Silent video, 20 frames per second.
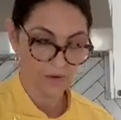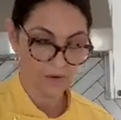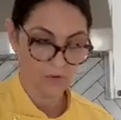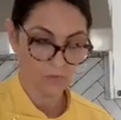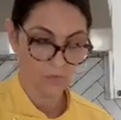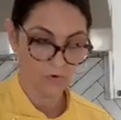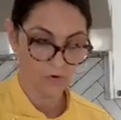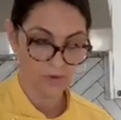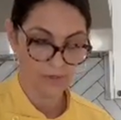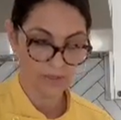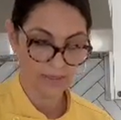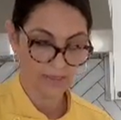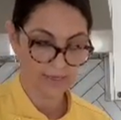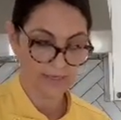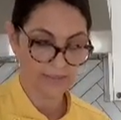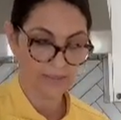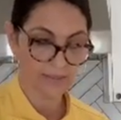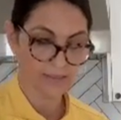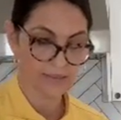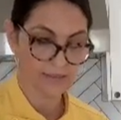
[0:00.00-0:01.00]
more or
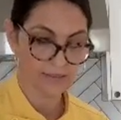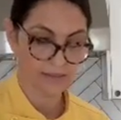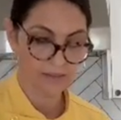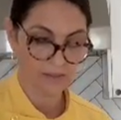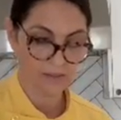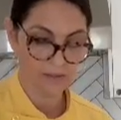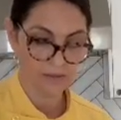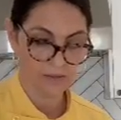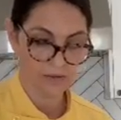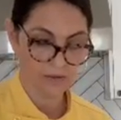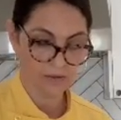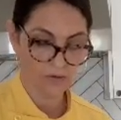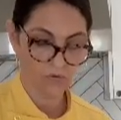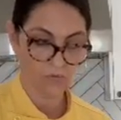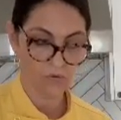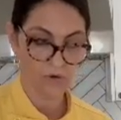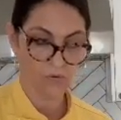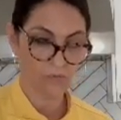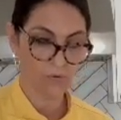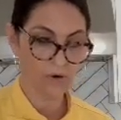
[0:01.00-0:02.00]
less
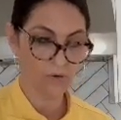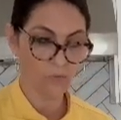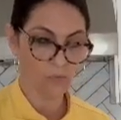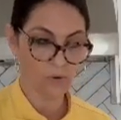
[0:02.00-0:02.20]
what we're